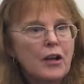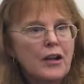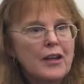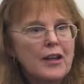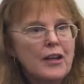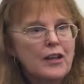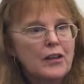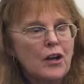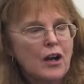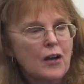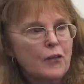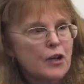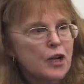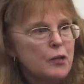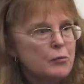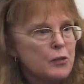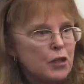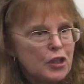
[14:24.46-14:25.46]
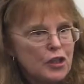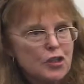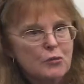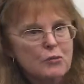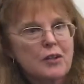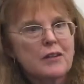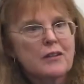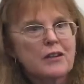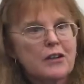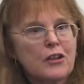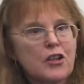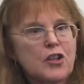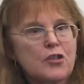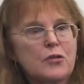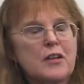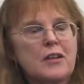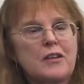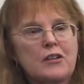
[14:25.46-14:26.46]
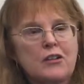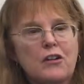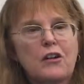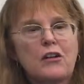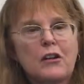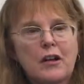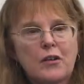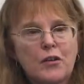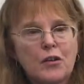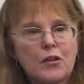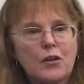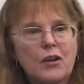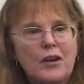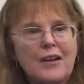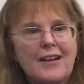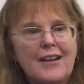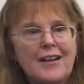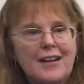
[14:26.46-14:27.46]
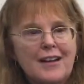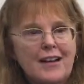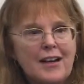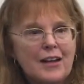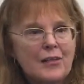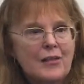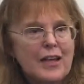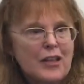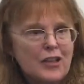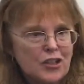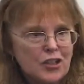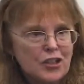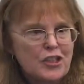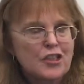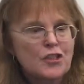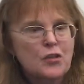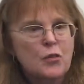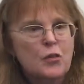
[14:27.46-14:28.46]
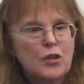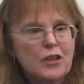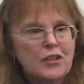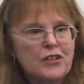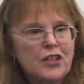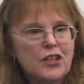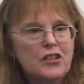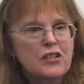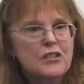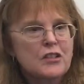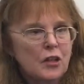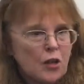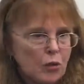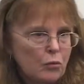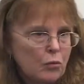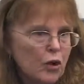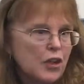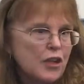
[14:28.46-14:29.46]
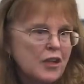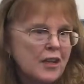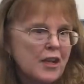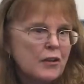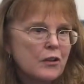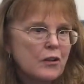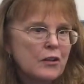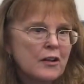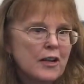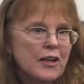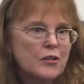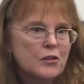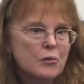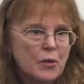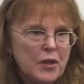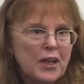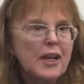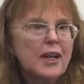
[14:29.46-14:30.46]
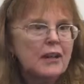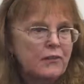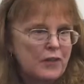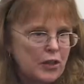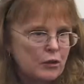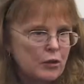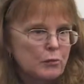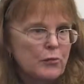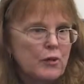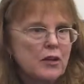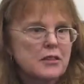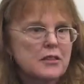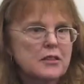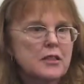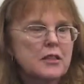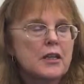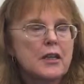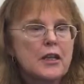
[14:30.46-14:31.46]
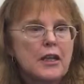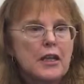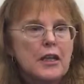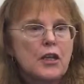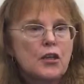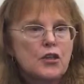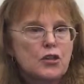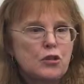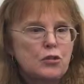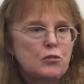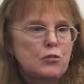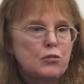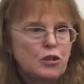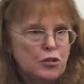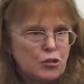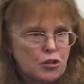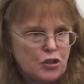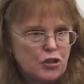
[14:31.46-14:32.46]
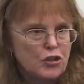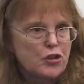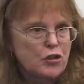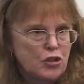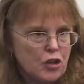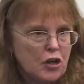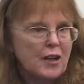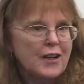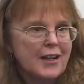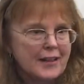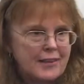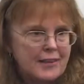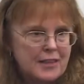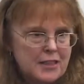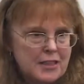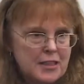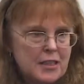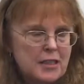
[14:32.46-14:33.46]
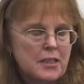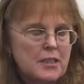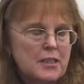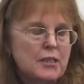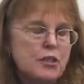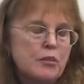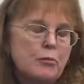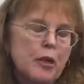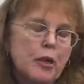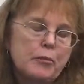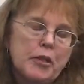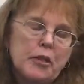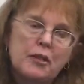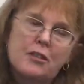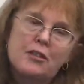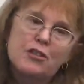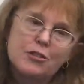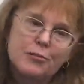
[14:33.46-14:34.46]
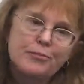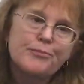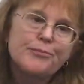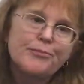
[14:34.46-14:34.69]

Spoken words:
in other communities around the country, there are other kind of agencies and organizations that can work together, as we have here in Boston, to target this niche population.